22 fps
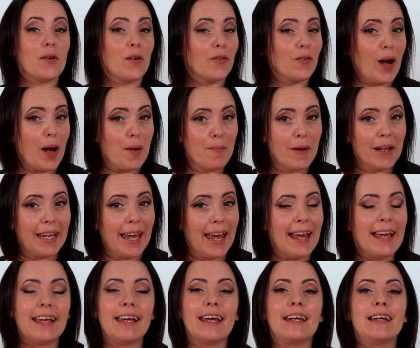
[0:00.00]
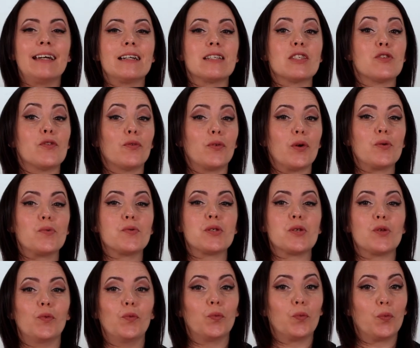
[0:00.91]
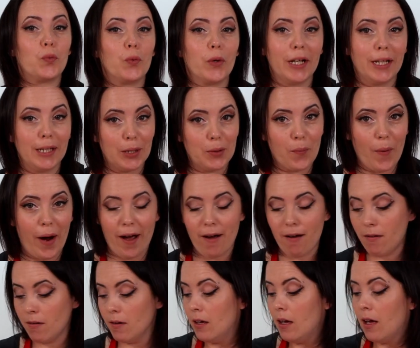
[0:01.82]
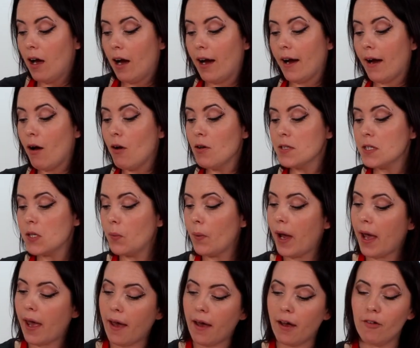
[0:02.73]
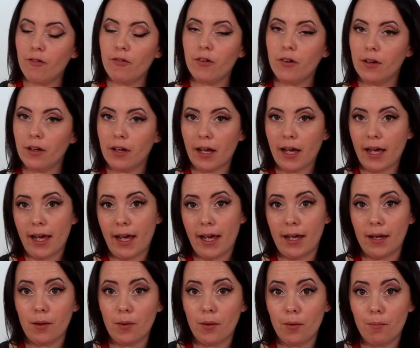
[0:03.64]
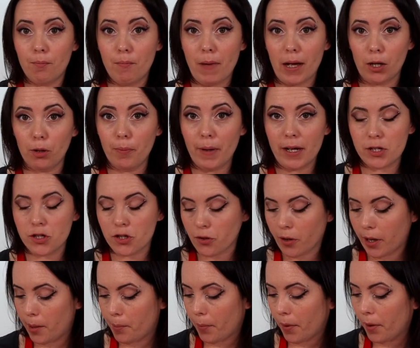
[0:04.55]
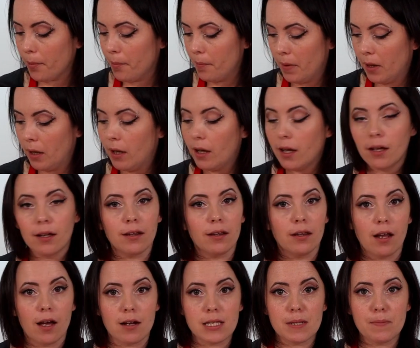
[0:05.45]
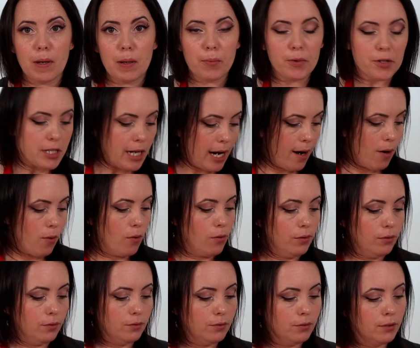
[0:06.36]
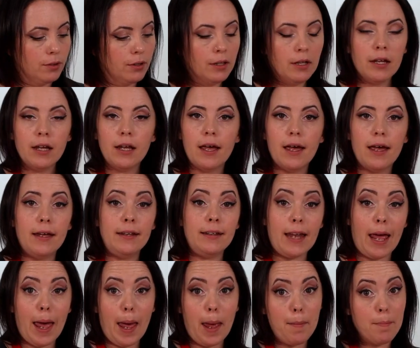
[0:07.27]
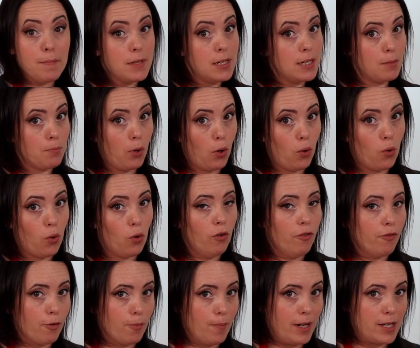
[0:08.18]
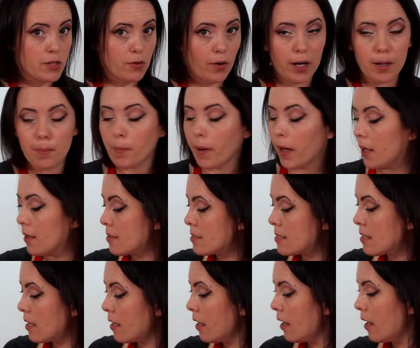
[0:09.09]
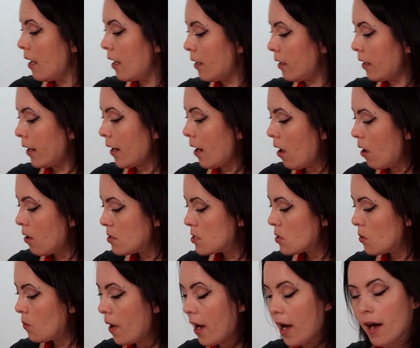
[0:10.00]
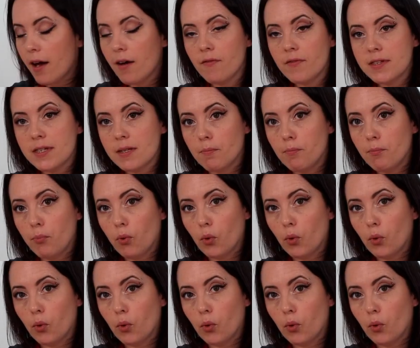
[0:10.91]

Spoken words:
so I've grabbed my cake, and it's frozen really well. I also have a metal bed scraper, lots of paper towel, an empty bowl for my scrapings, and I also have some